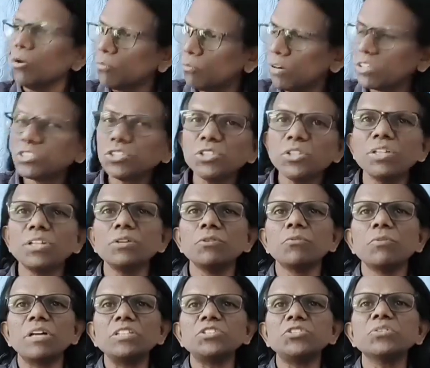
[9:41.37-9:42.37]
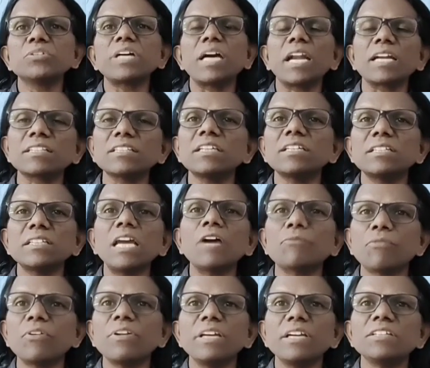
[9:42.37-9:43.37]
Once you collect the
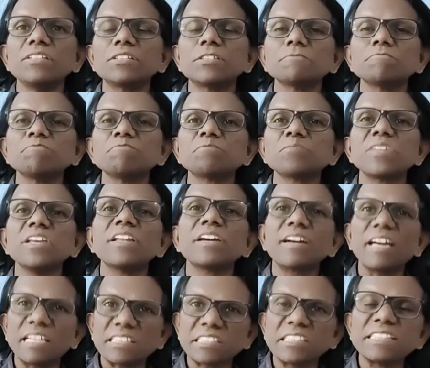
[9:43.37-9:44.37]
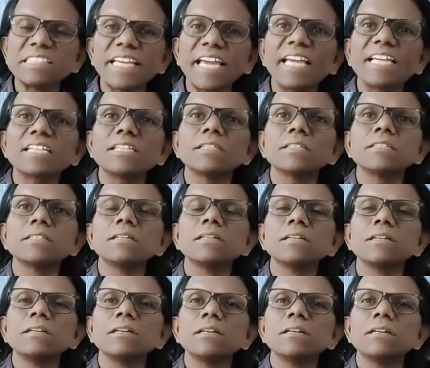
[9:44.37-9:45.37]
effluent in a collection tank,
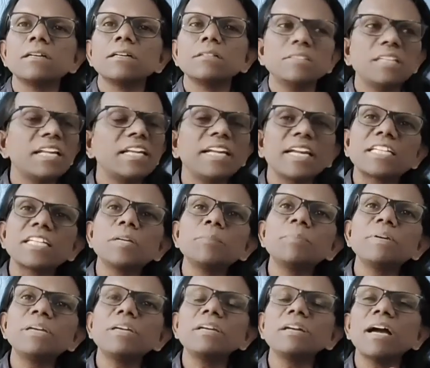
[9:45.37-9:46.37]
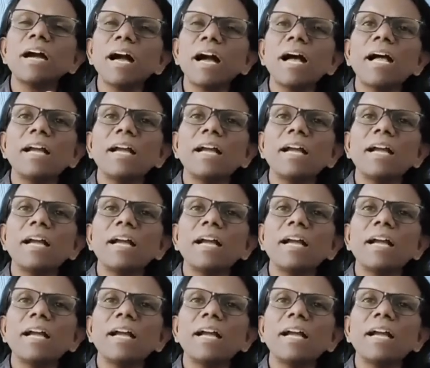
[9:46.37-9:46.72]
then let it be